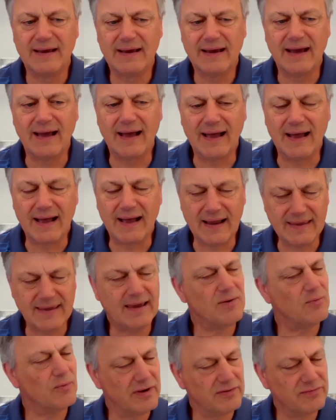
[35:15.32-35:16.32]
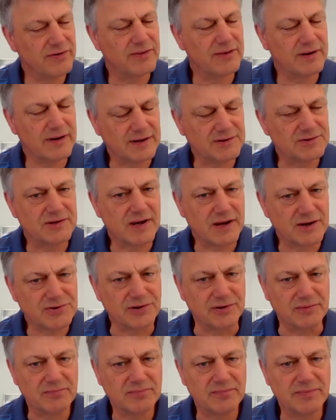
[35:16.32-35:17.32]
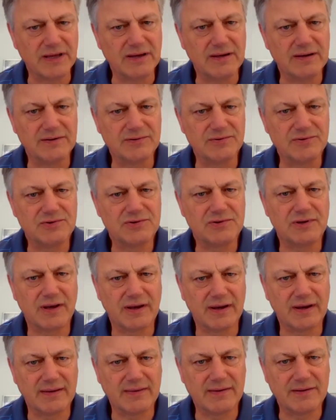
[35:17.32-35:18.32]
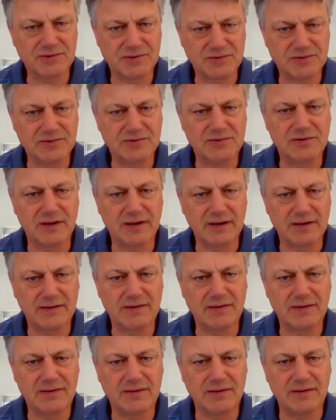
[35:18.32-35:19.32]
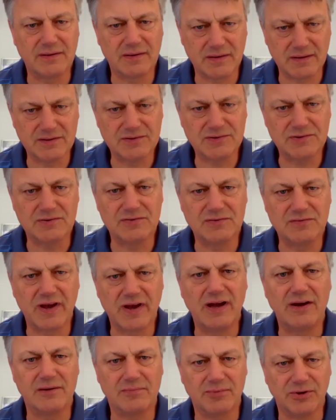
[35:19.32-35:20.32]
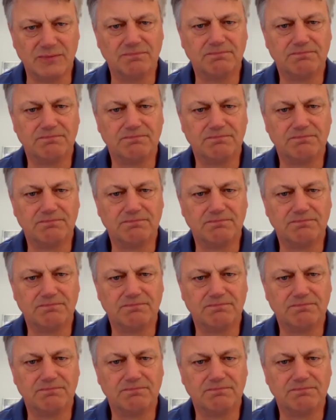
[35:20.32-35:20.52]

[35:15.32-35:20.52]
I can't wait for the next session because this is valuable.